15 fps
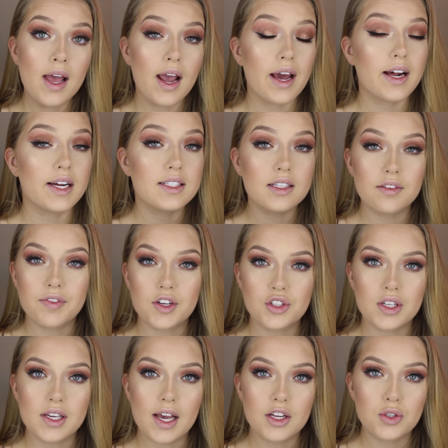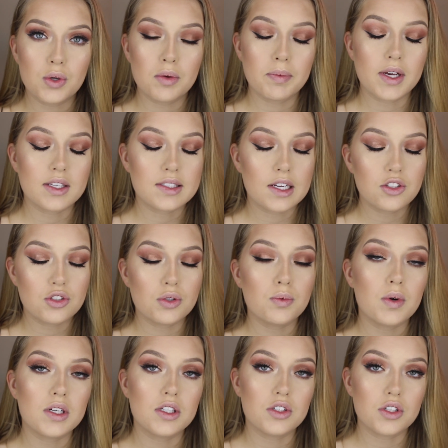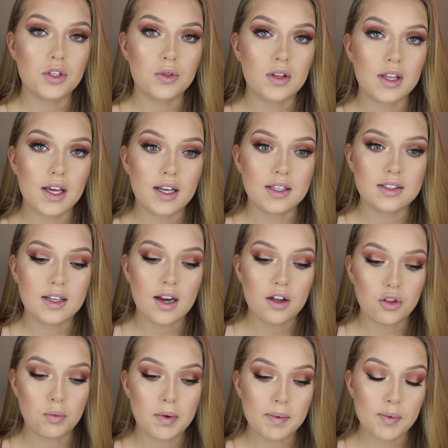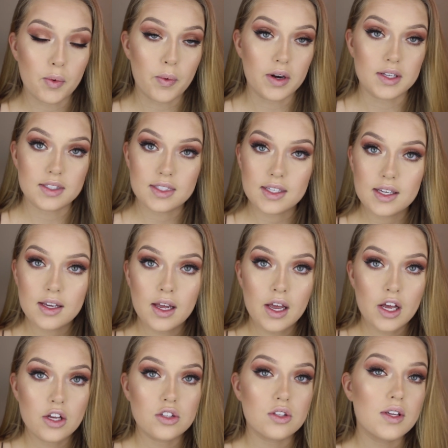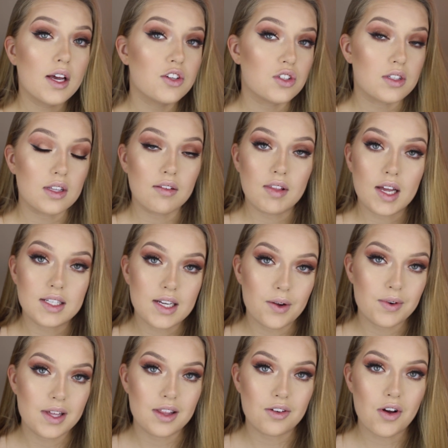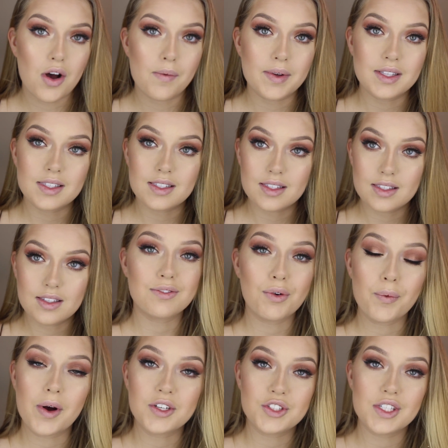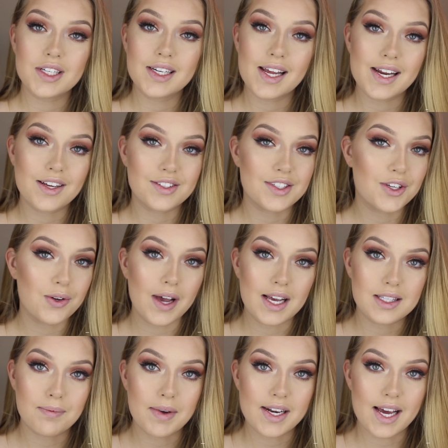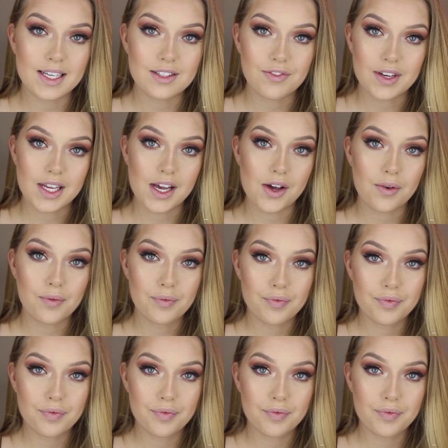And I did eventually get to it because I do want to do things that other people want to see. So yeah, just leave that down in the comments. Thanks for watching, and I'll see you guys in my next video.